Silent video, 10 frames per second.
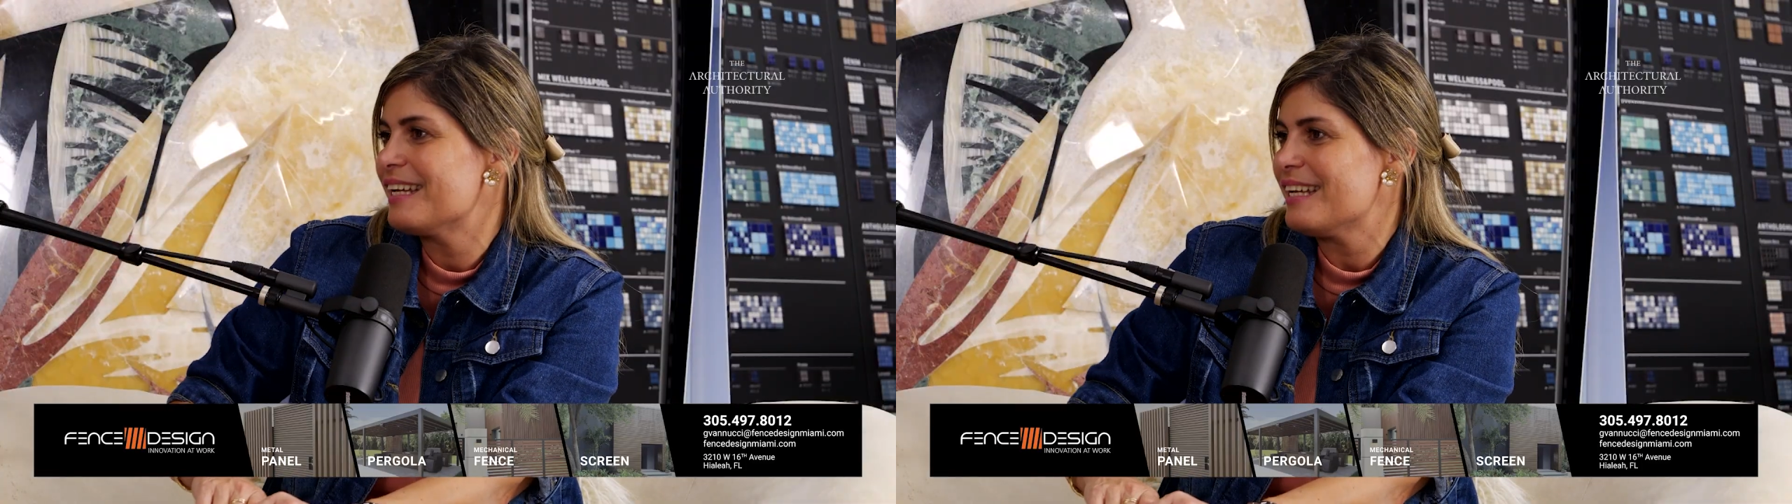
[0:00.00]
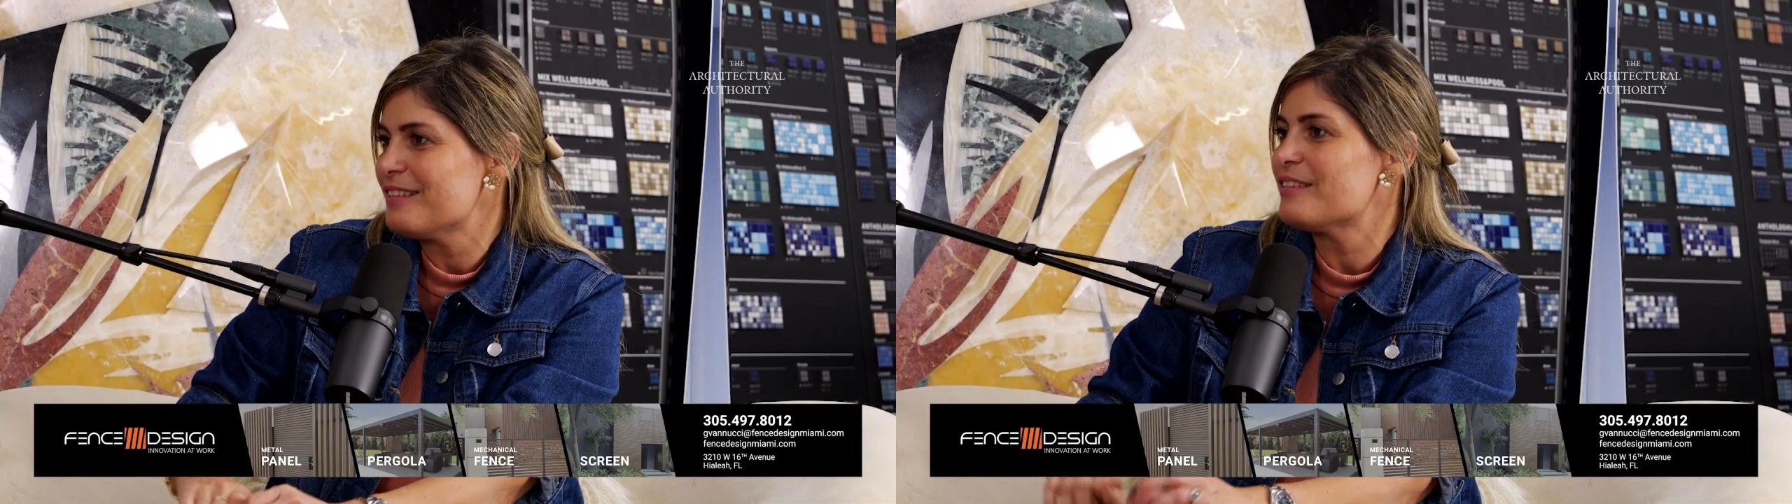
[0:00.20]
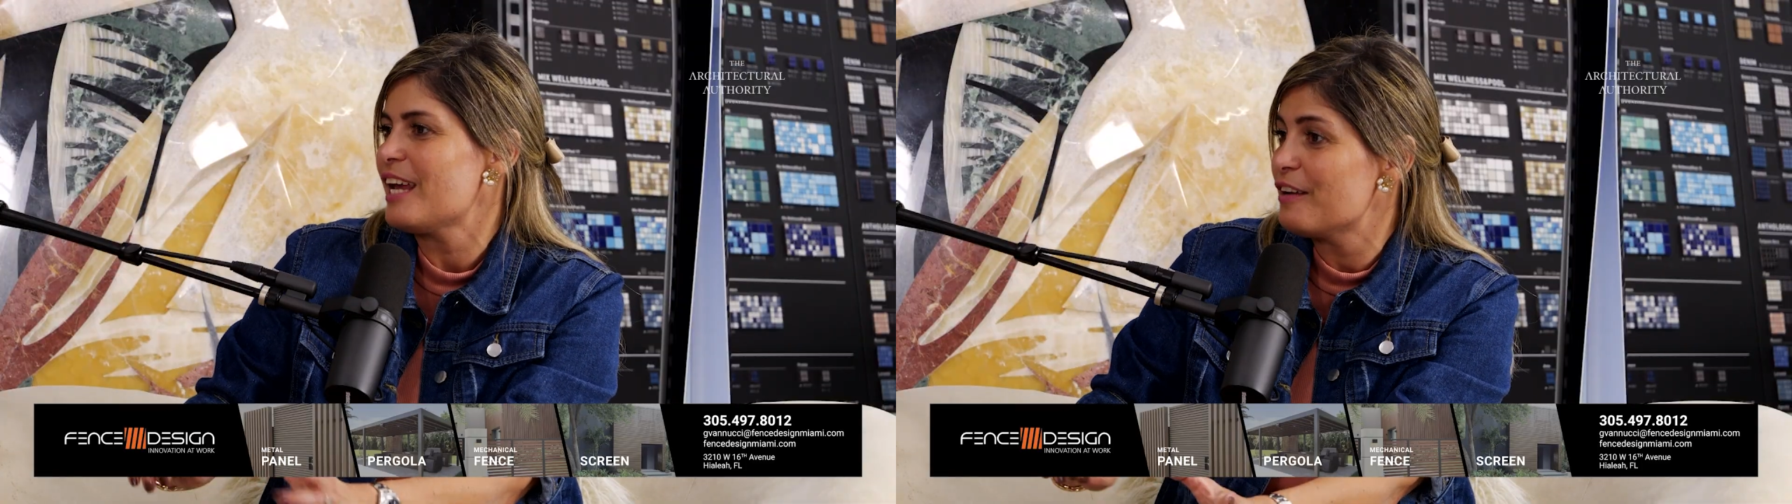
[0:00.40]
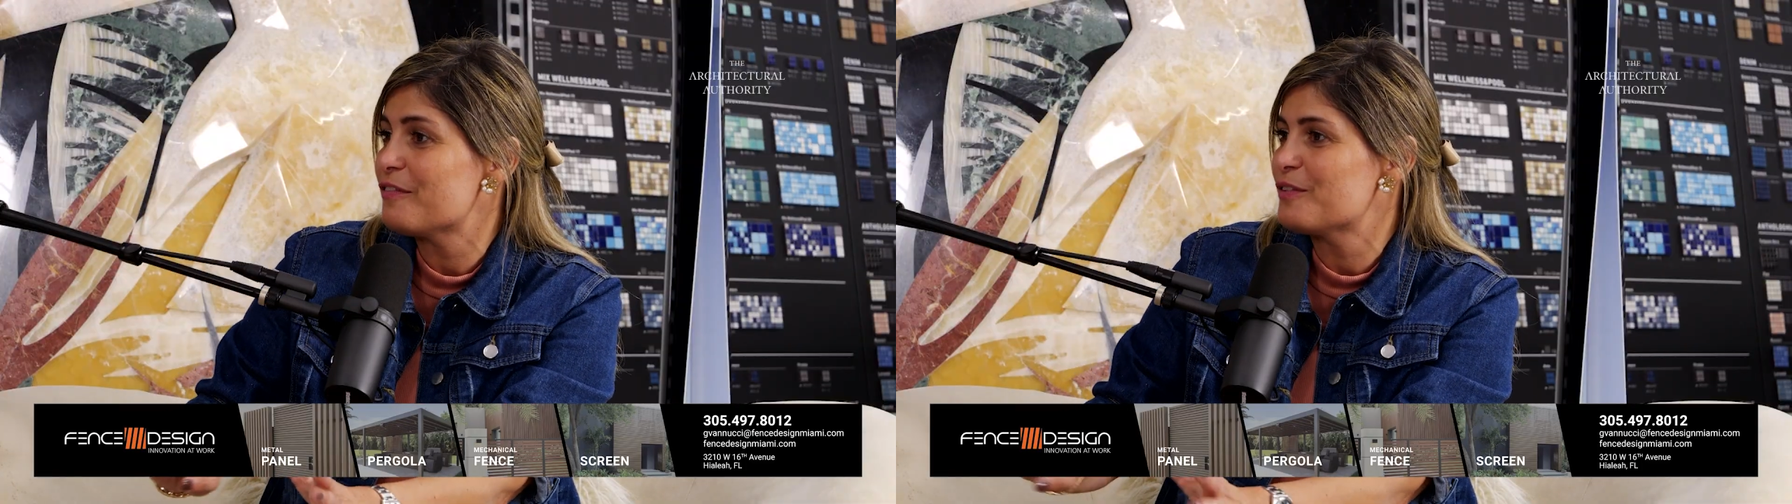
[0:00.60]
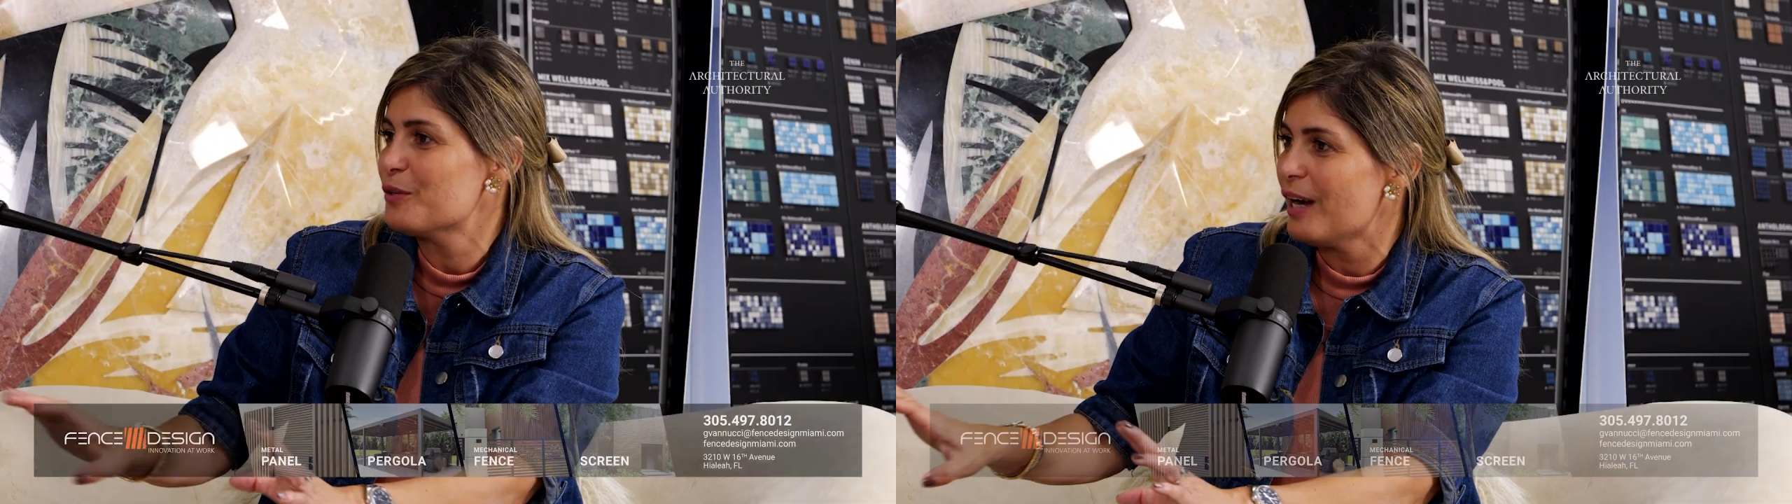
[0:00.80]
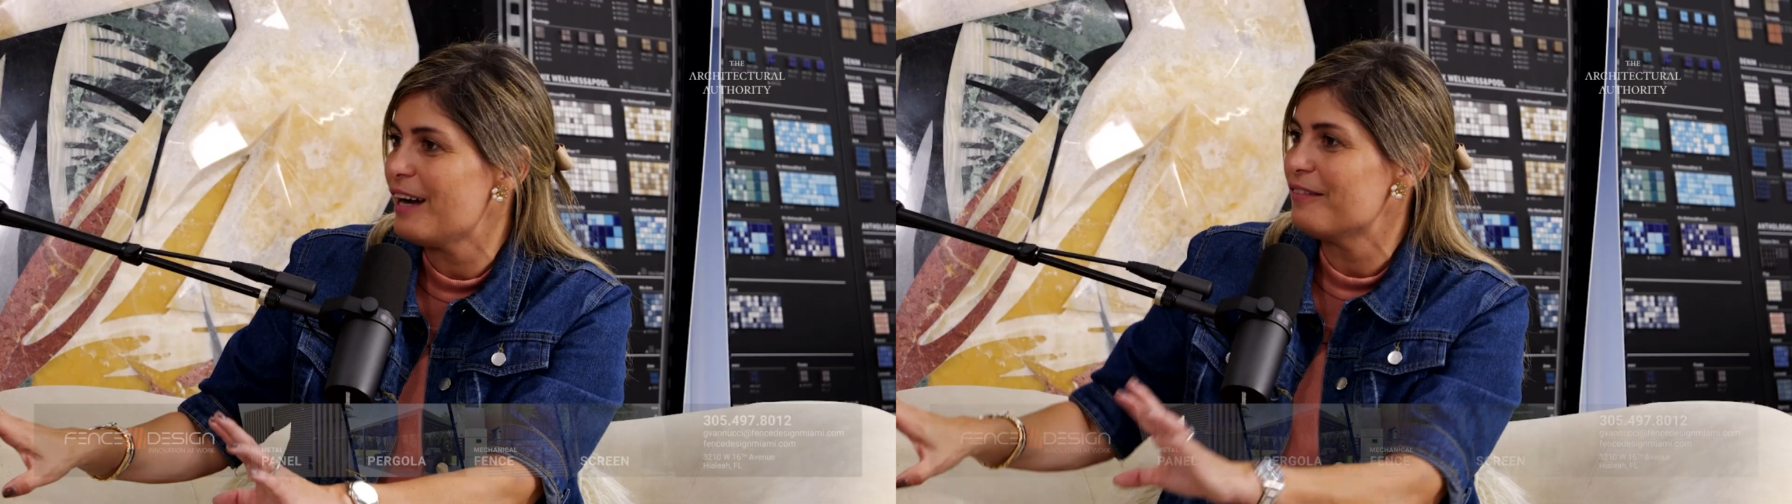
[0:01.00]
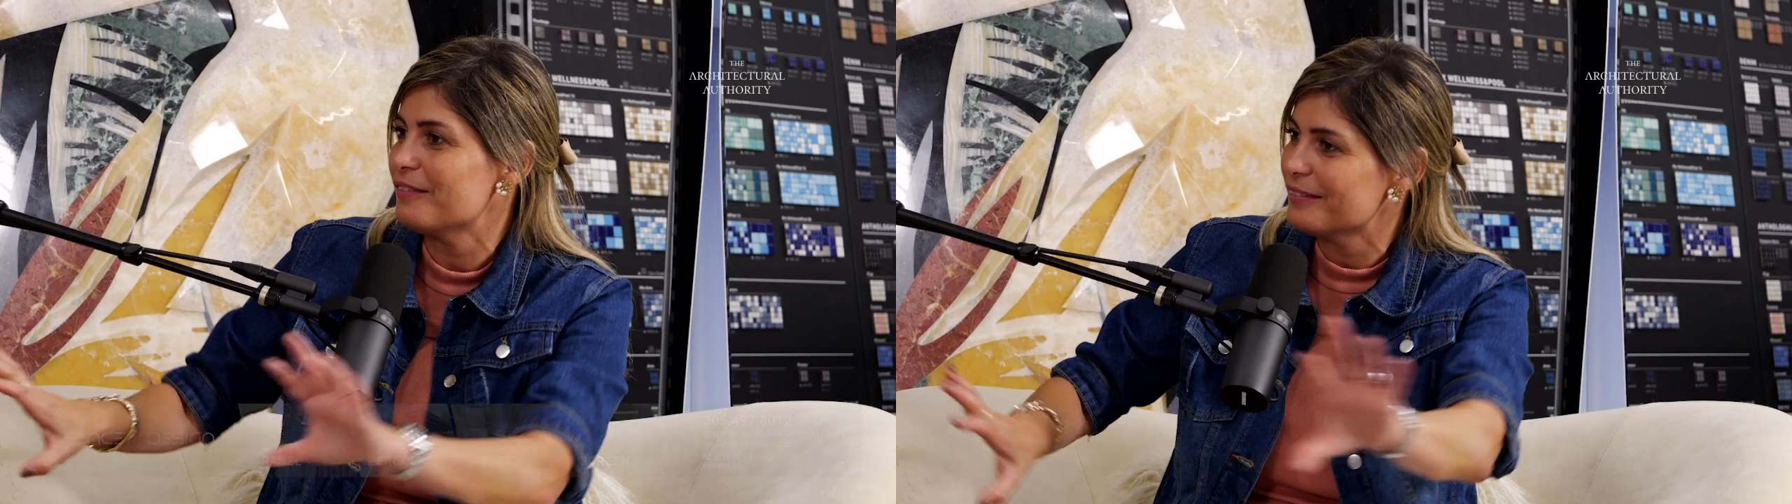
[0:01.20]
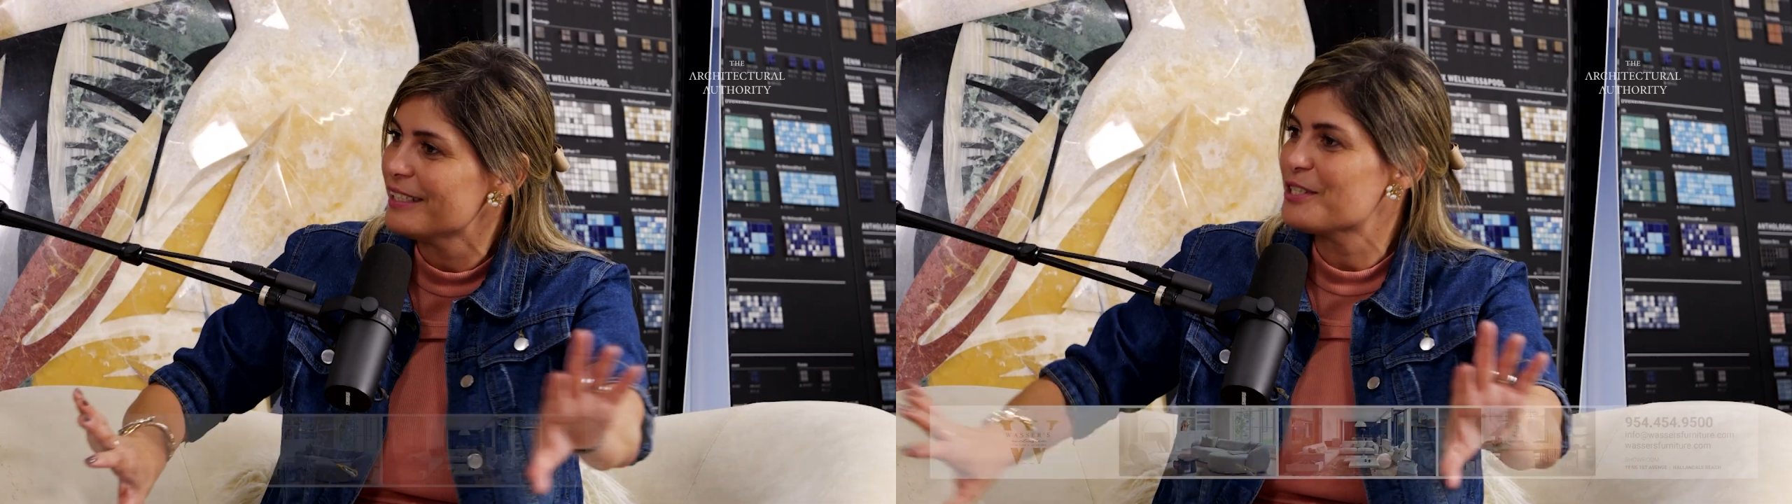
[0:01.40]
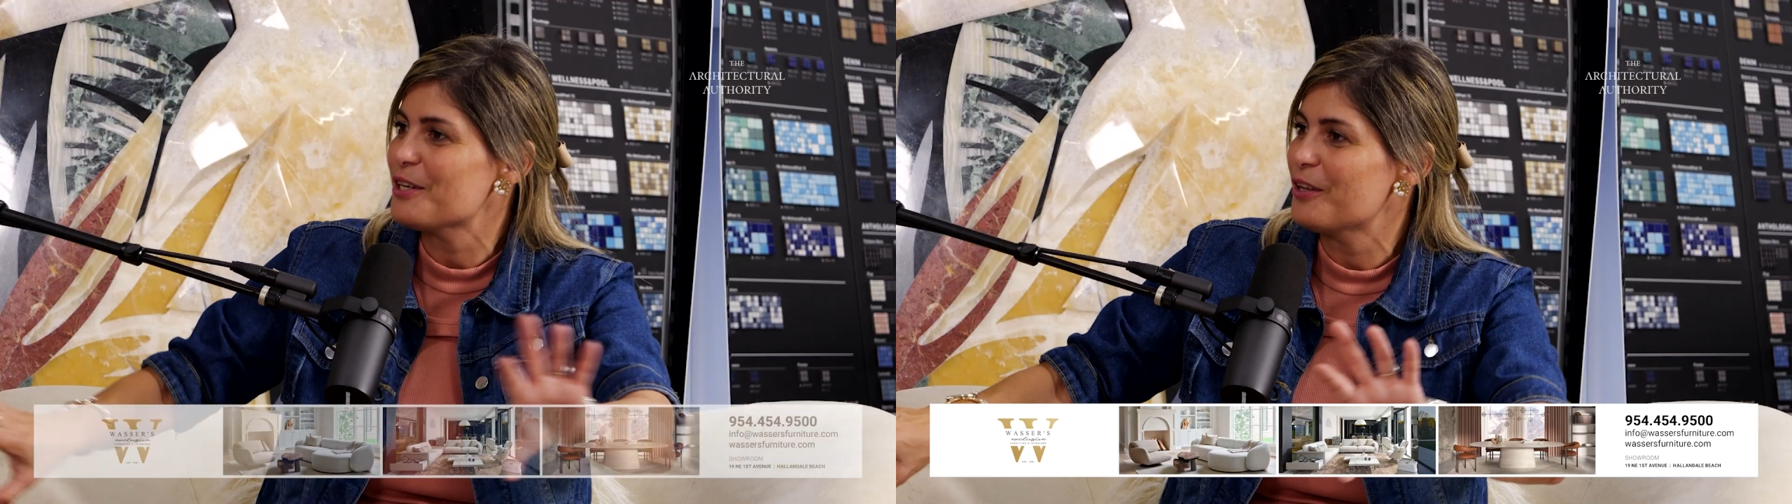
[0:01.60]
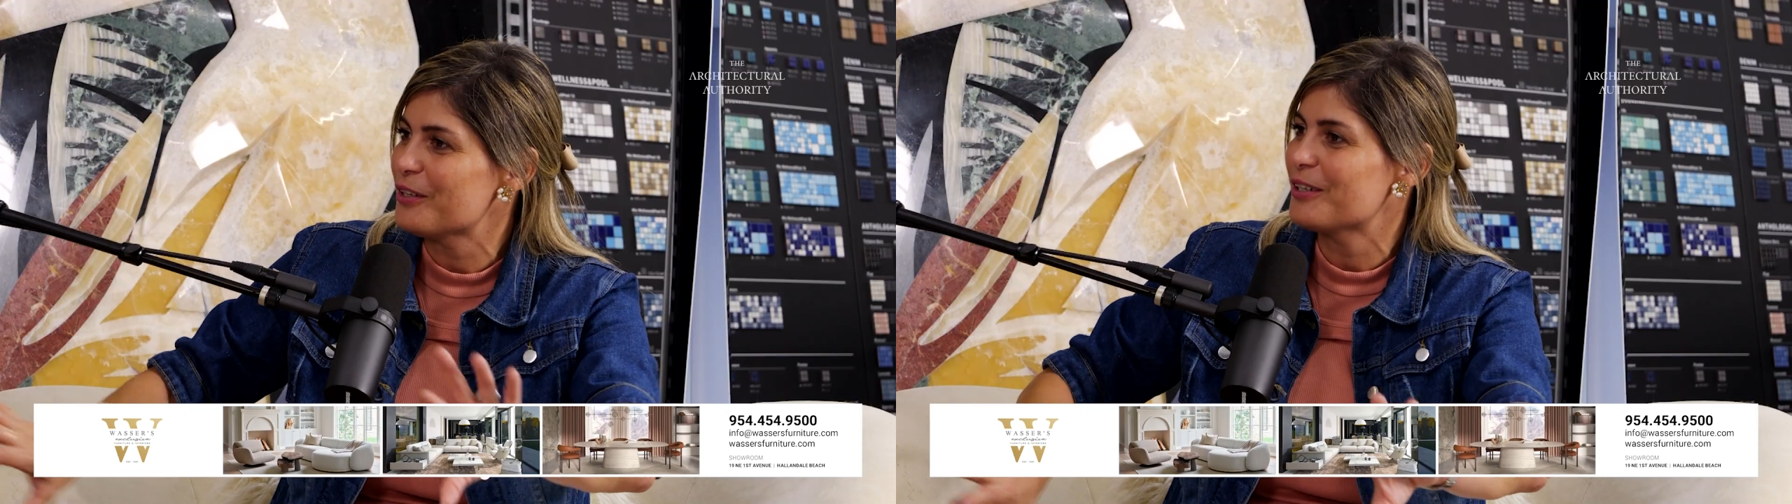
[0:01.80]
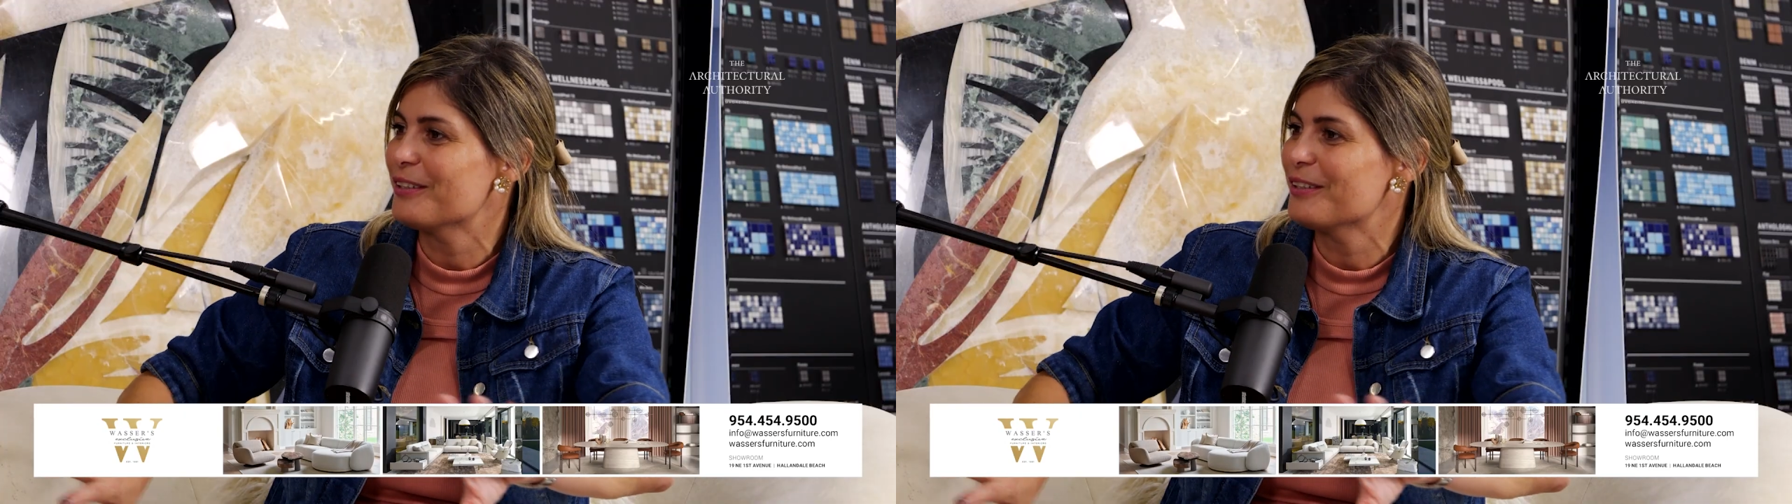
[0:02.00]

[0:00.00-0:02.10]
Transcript: it's safe to have each other's